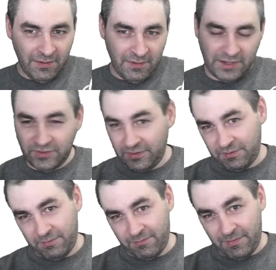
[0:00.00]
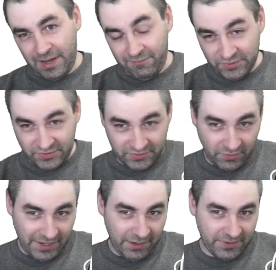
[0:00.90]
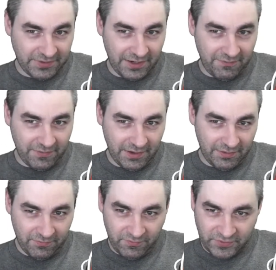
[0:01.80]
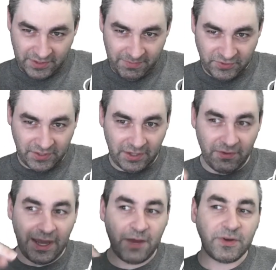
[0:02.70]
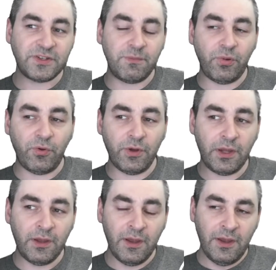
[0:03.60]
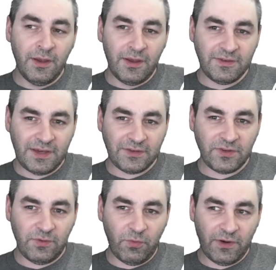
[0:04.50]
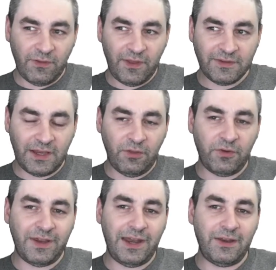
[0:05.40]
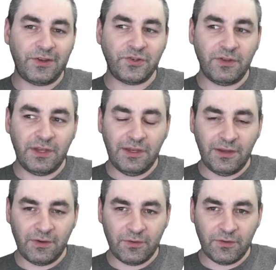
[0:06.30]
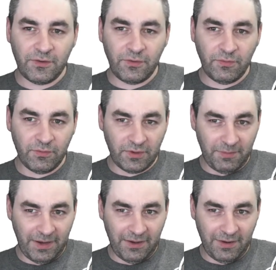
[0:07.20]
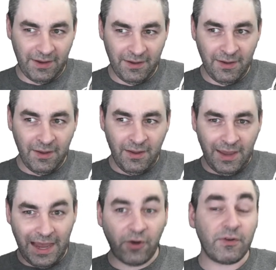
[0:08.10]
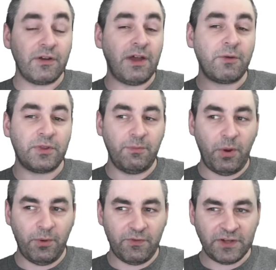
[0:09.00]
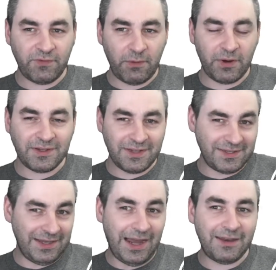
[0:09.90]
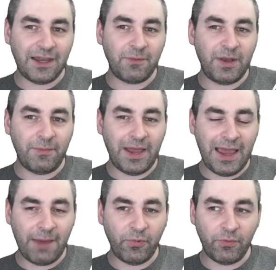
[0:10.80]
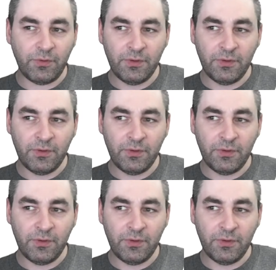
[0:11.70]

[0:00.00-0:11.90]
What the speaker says: Actually, no, my version is called iOS IF. The version I mentioned here, iOS Deploy, is actually one of the things I looked at initially in order to learn about how to interact with the mobile device framework because it's not documented by Apple.